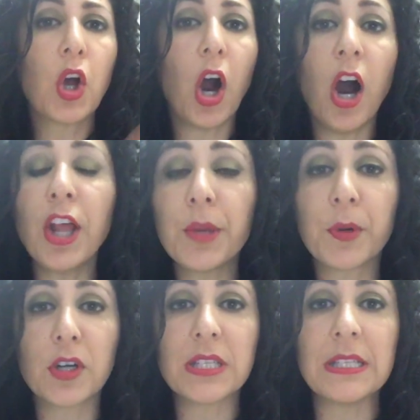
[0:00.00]
call the
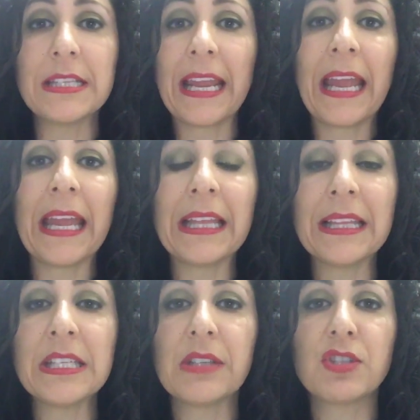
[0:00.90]
person and say, hey,
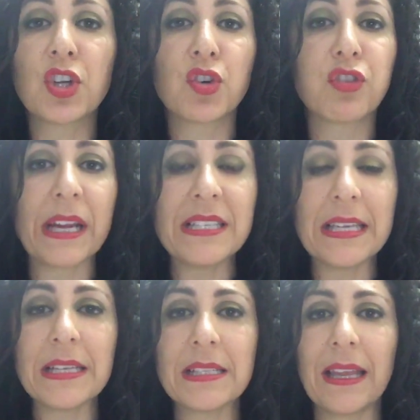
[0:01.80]
listen, it was the
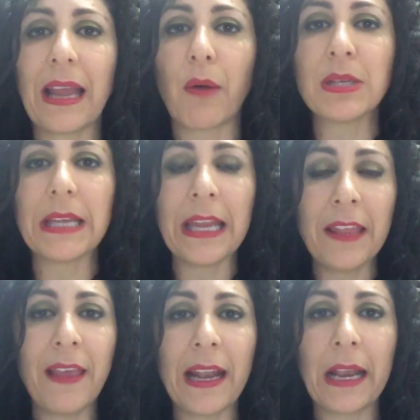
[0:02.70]
craziest thing. I was
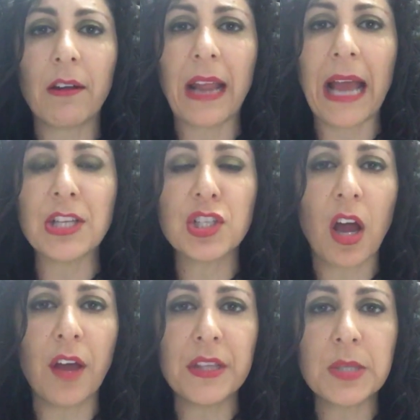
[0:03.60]
in that area. I
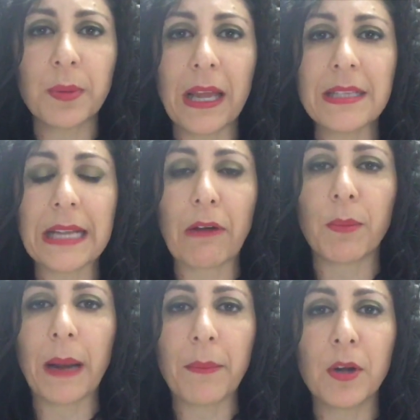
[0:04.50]
saw this place that I
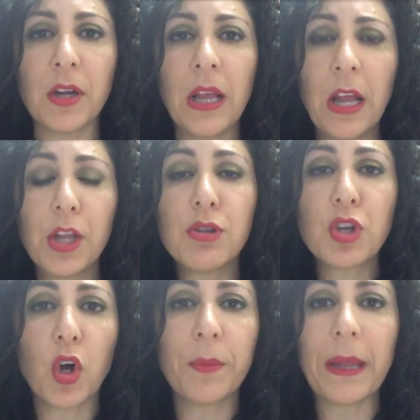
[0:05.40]
remembered you
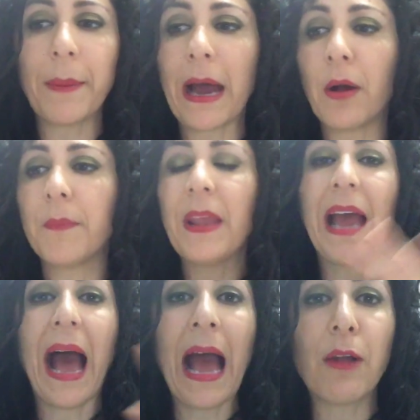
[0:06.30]
told me about.
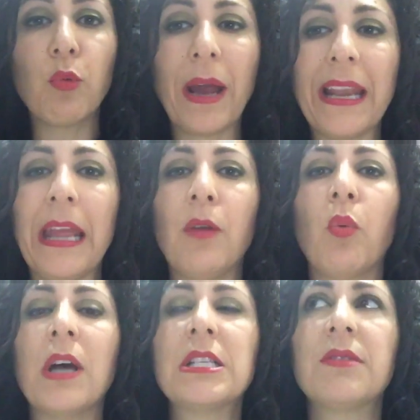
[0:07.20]
I went. It
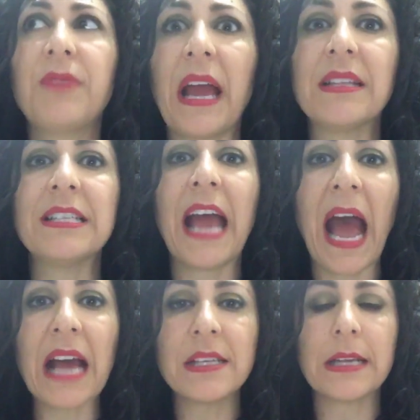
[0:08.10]
was
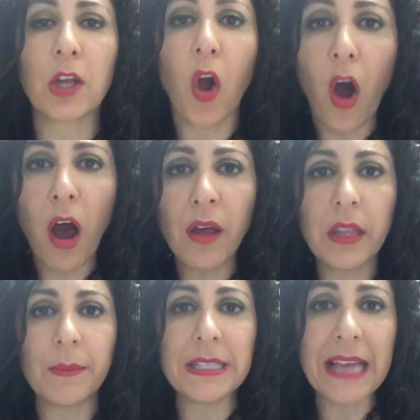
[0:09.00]
fantastic. Call
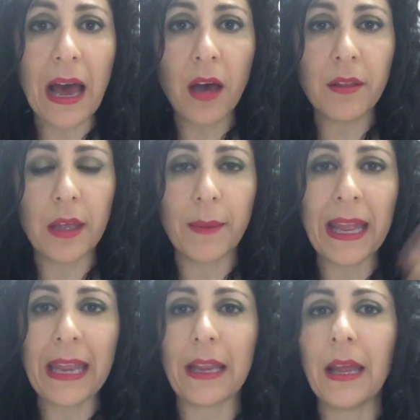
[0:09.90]
them and tell them,
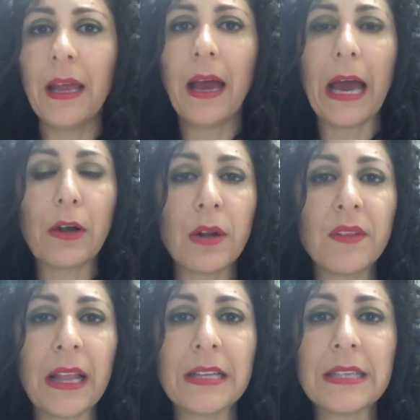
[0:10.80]
hey, I don't have
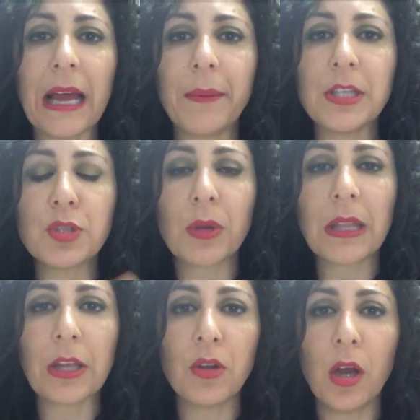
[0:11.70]
a lot of time, but I just want
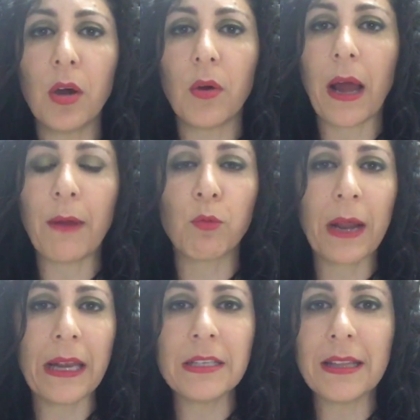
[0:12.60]
to let you know. I
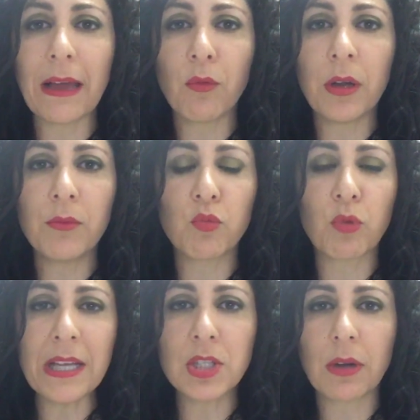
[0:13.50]
ran into that one
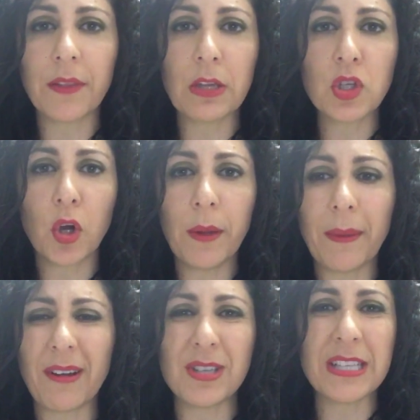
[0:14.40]
restaurant that you told me
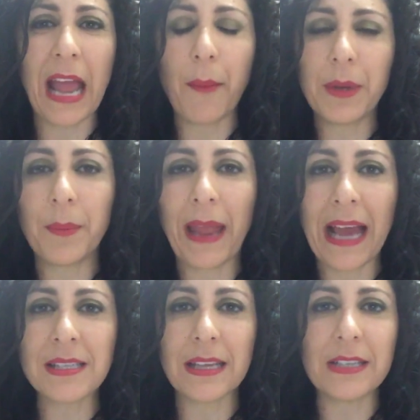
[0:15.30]
about. I just happened to
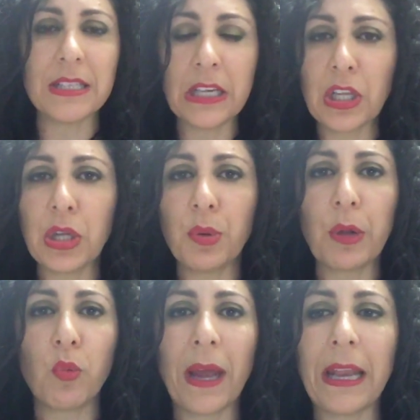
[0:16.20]
pass it. I did a
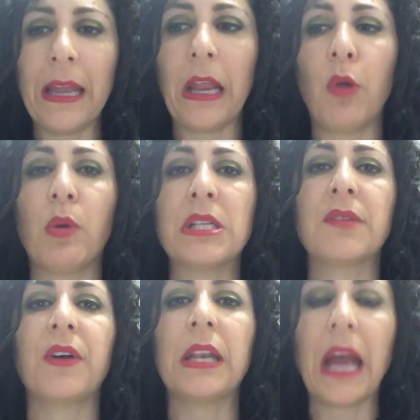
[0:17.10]
UE, went in. It was
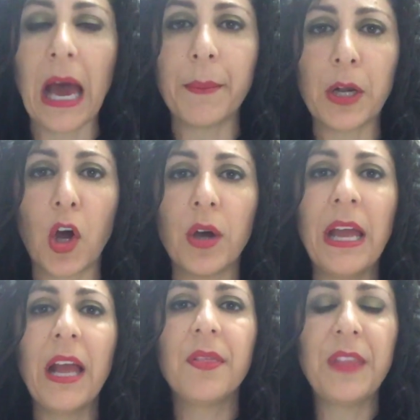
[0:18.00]
phenomenal.
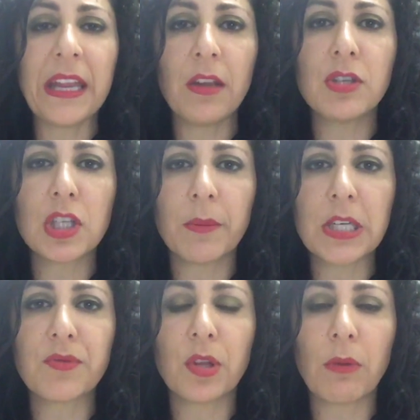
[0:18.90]
Thank you so
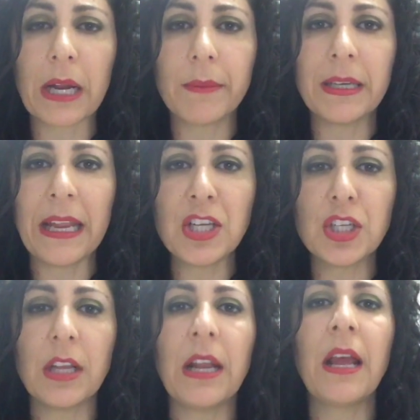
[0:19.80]
much for the
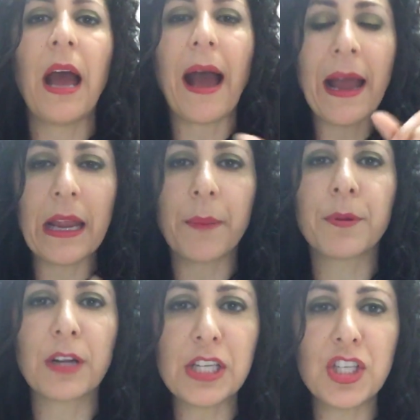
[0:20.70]
recommendation. I
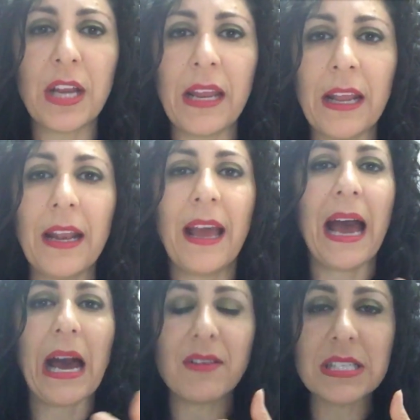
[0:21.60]
appreciate it.
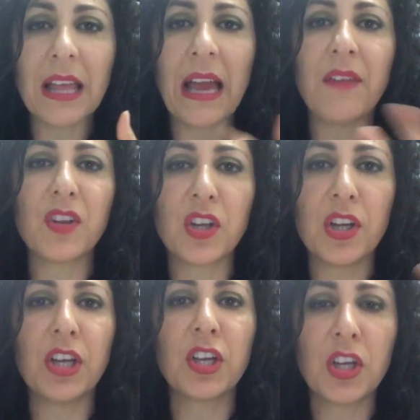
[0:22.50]
How's life?
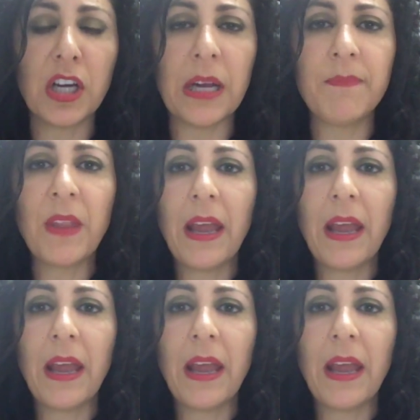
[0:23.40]
Good, good.